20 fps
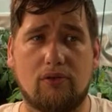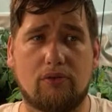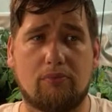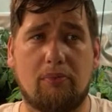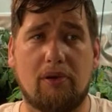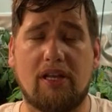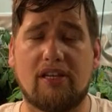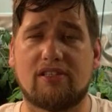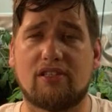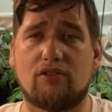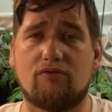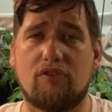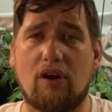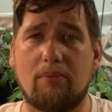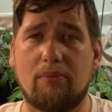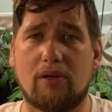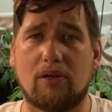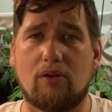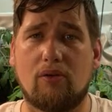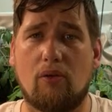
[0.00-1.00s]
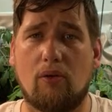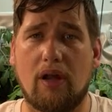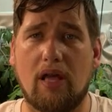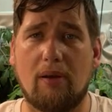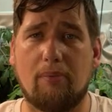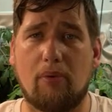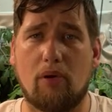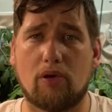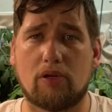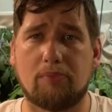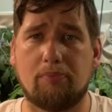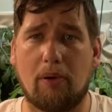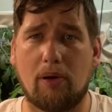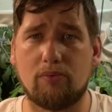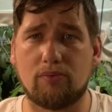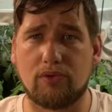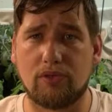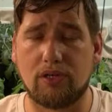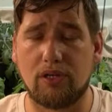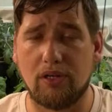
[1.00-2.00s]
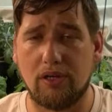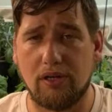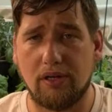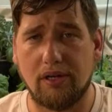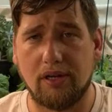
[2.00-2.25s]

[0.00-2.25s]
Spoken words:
a place in Cramlington called Airbox Bounce.